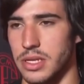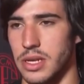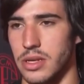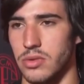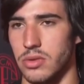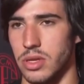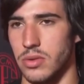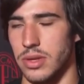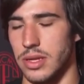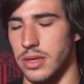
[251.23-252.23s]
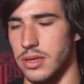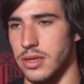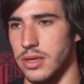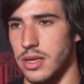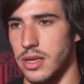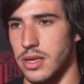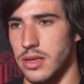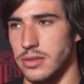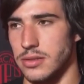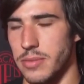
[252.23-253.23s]
AC Milan should make this deal
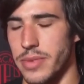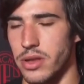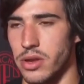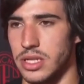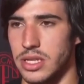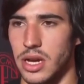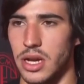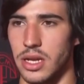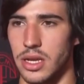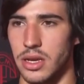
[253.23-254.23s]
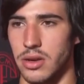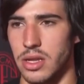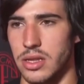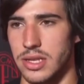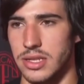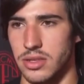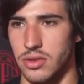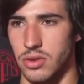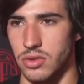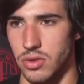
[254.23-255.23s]
permanent because of the potential
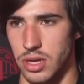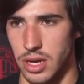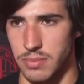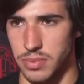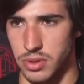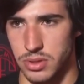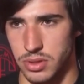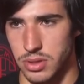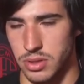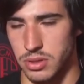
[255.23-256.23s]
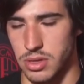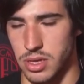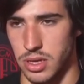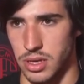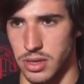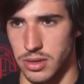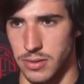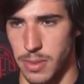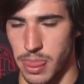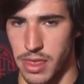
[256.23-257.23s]
Sandro Tonali possesses,
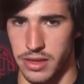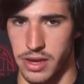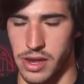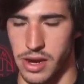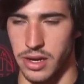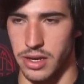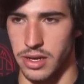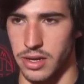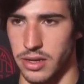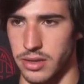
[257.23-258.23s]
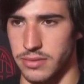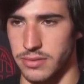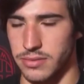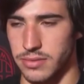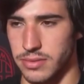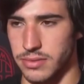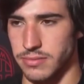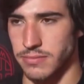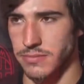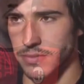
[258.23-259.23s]
not just in the present but,
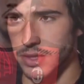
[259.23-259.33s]
but also